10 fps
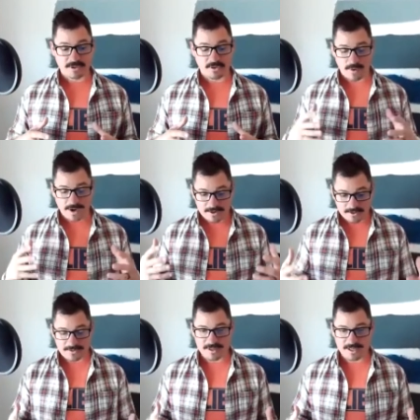grander
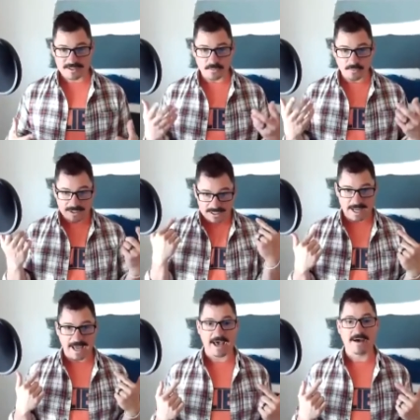things that we need to
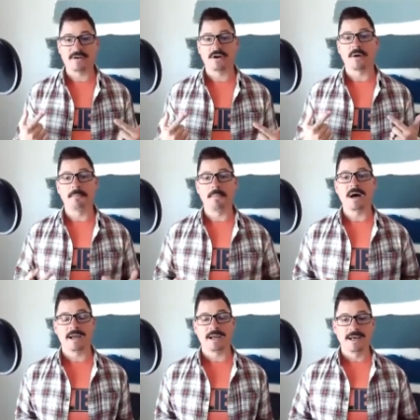have in our
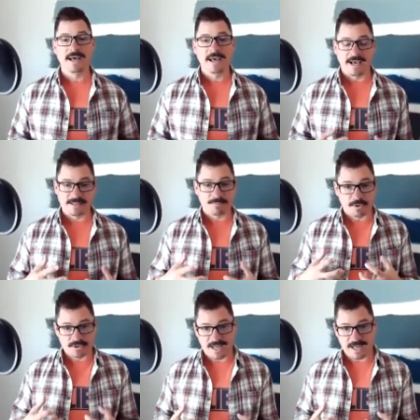mind as it
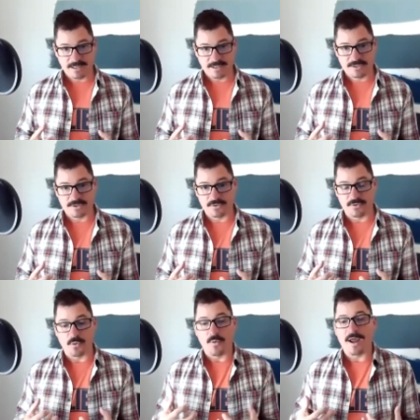pertains to the
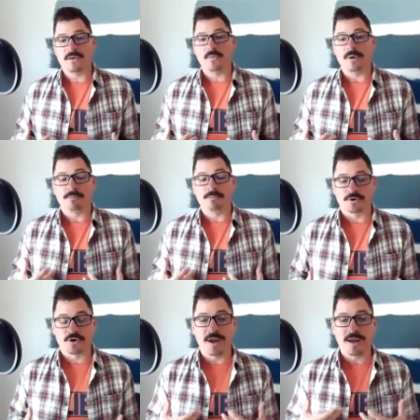way that we
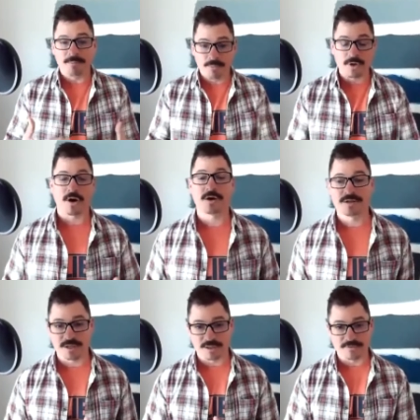portray and put
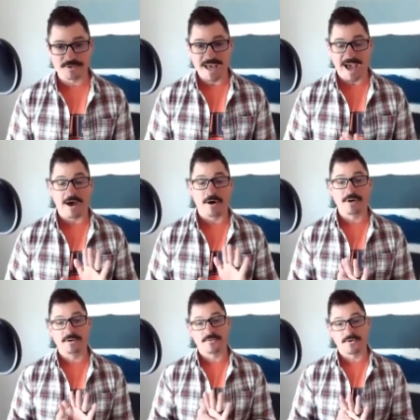ourselves out
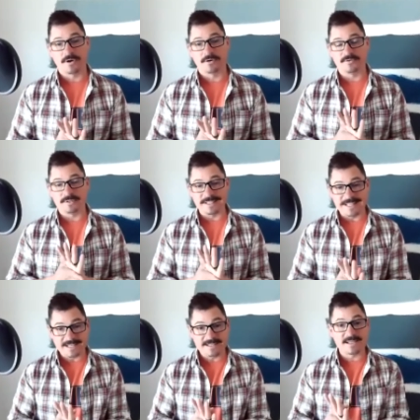in front of
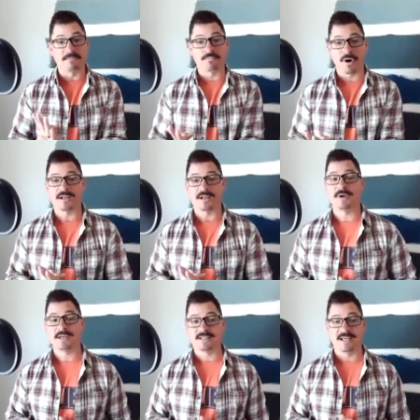leads and
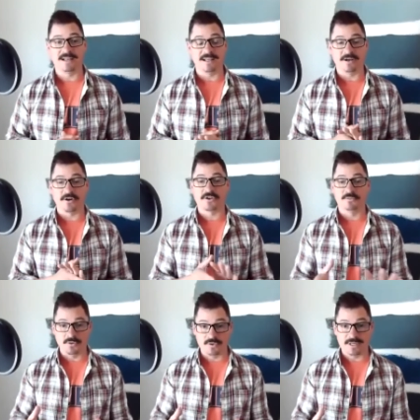prospects and in our
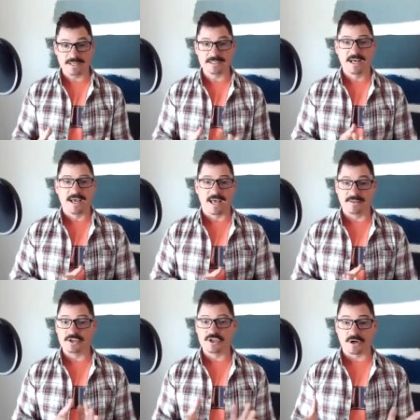communities and the
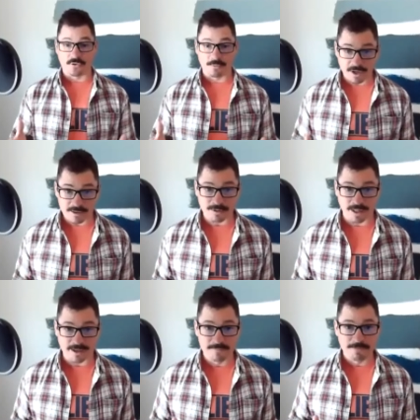general
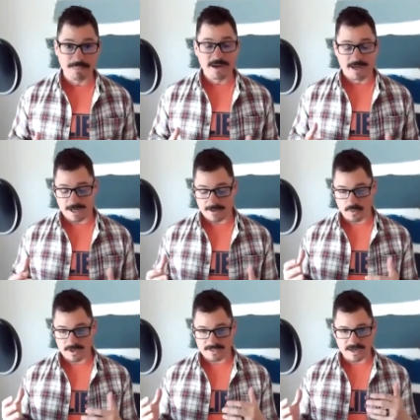public. We're
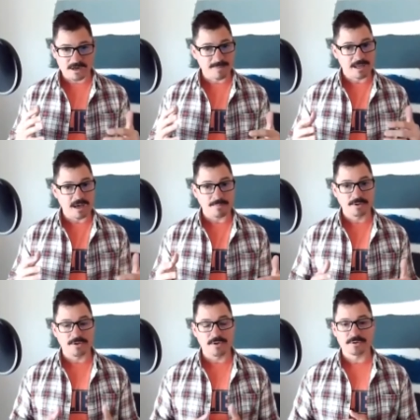going to talk about a couple
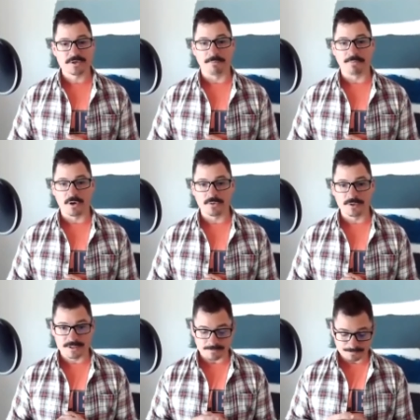of those
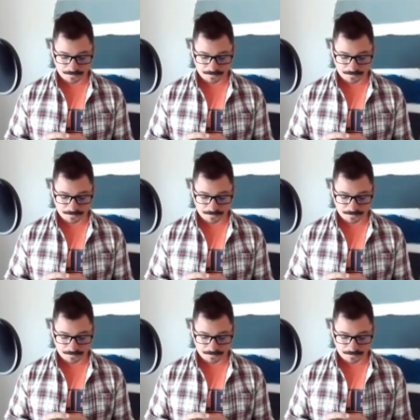components.